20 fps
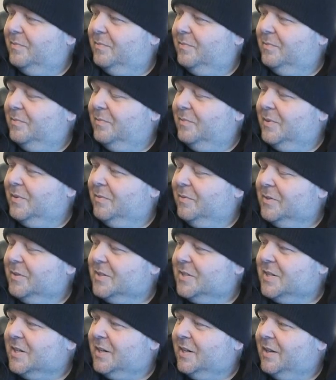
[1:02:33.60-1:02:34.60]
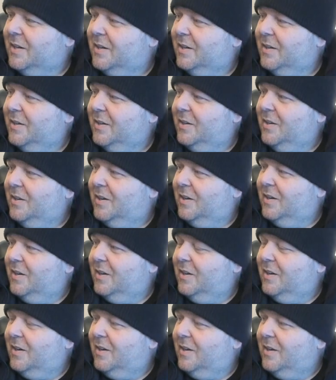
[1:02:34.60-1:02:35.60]
what am I going to say?
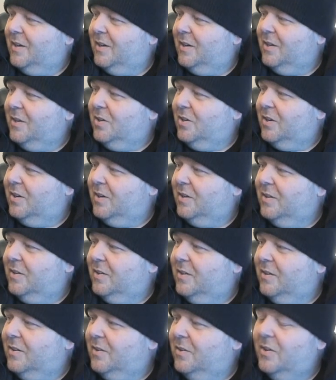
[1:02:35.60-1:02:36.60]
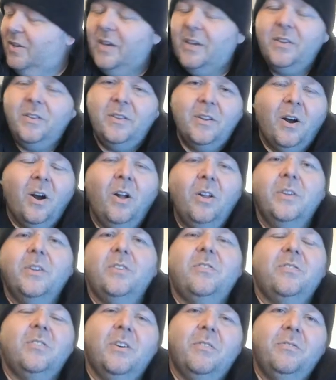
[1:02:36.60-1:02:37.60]
It, it, all the
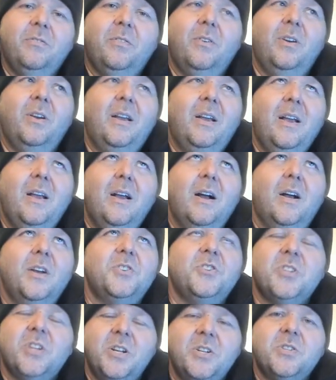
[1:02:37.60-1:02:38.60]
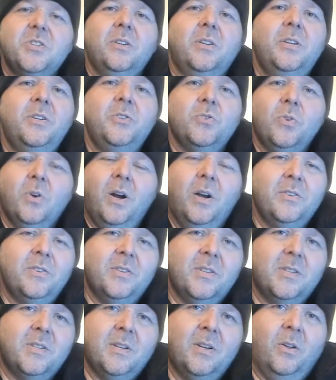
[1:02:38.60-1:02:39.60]
stuff essentially draws
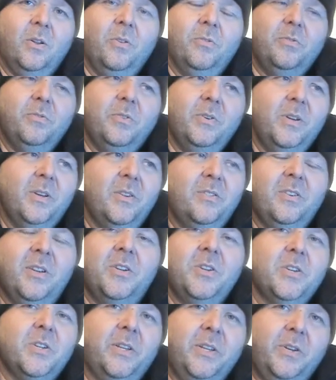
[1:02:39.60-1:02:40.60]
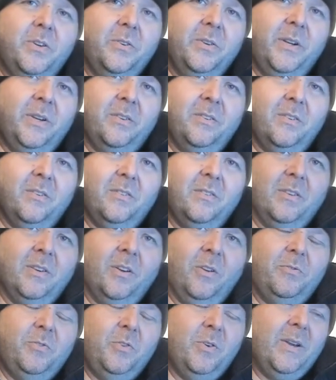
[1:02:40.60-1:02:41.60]
itself and essentially creates
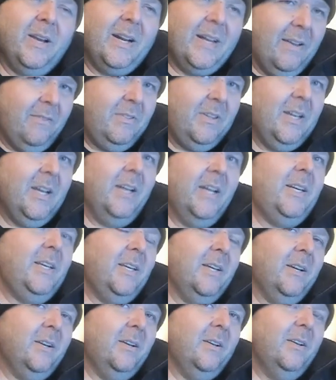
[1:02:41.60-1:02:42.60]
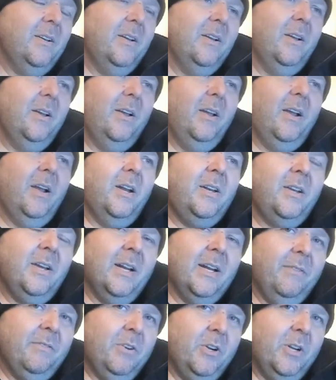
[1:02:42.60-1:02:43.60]
itself. You got to have the idea, and you got
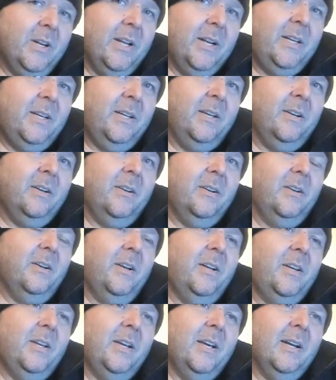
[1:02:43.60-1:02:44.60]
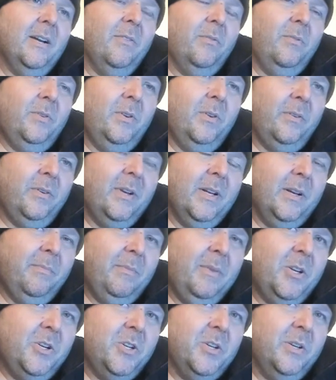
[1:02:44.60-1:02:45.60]
to have a good idea, and you got to you know got to
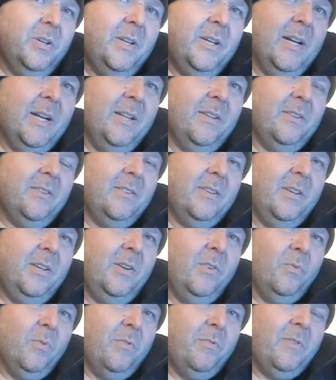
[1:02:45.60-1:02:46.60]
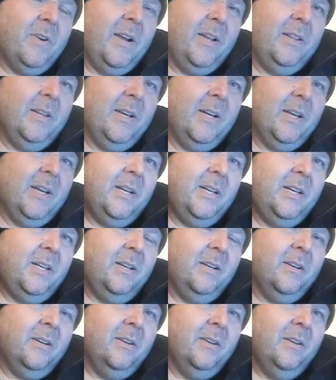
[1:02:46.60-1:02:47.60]
make sure you got it and refine that idea,